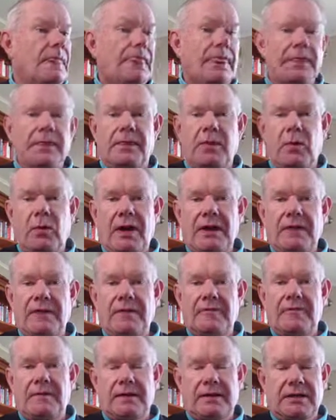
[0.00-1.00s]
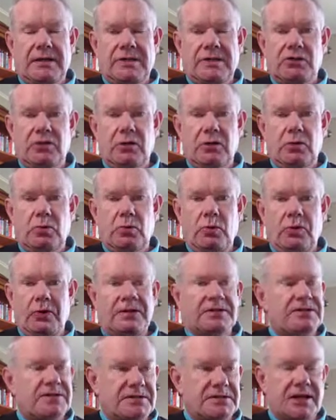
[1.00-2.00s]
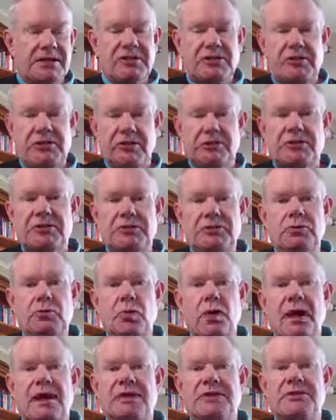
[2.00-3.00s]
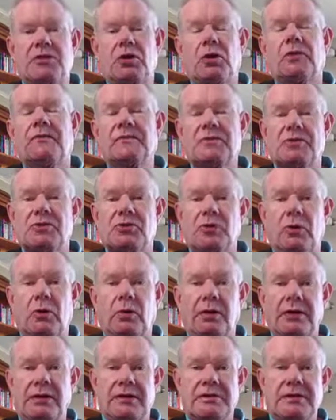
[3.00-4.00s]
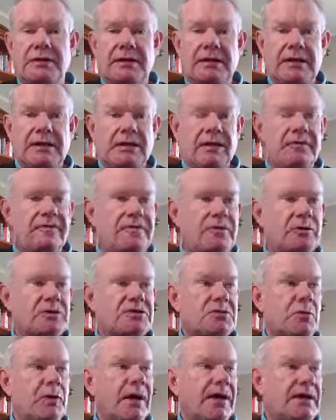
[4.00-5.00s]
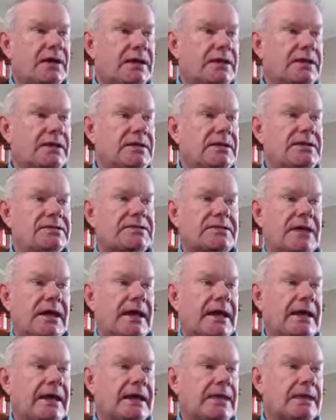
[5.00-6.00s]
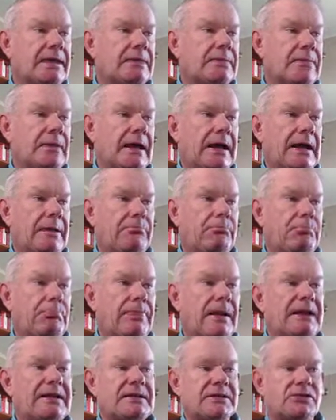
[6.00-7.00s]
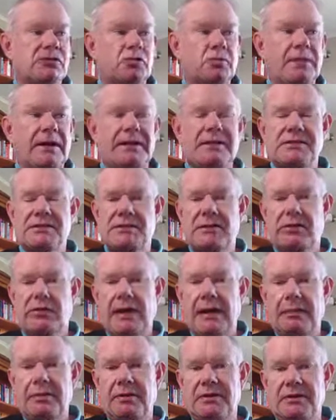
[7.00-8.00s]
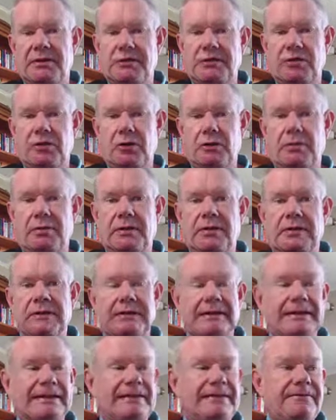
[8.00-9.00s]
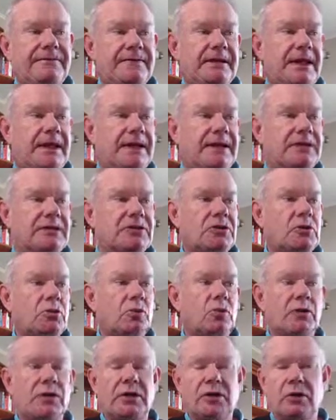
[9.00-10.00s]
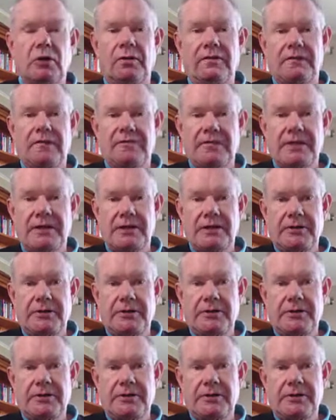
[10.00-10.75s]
the way the controller works, it's actually got two ways of controlling it. The first way is buttons that are up in the top left-hand corner of the video,